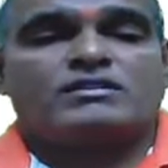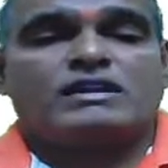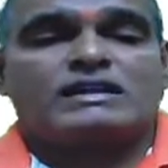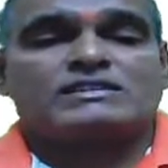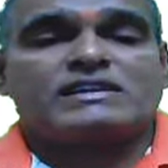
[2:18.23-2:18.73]

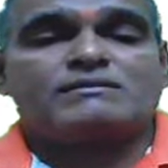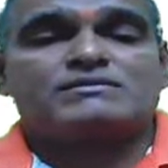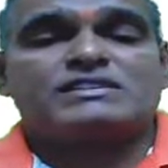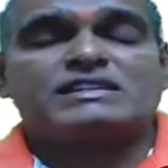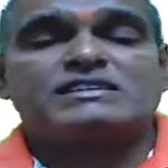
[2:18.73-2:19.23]
Next, I
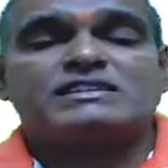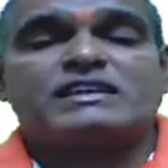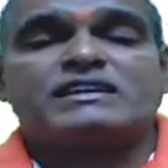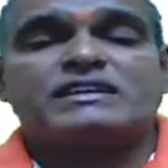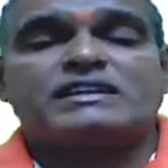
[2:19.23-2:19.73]
am changing the
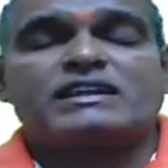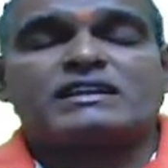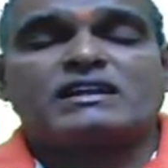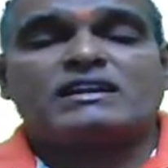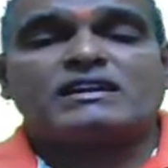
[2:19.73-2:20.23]
interior
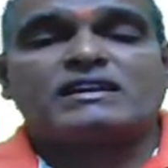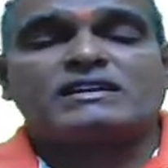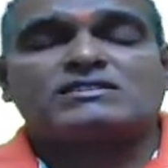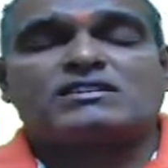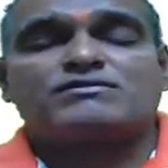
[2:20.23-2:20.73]
color
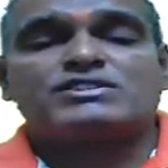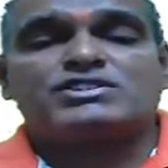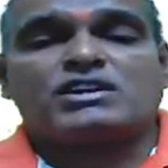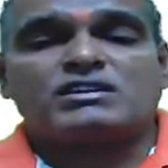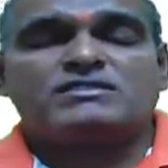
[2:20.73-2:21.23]
index of the
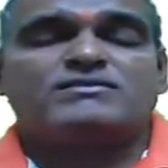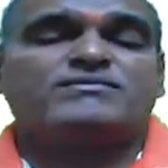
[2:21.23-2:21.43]
chart,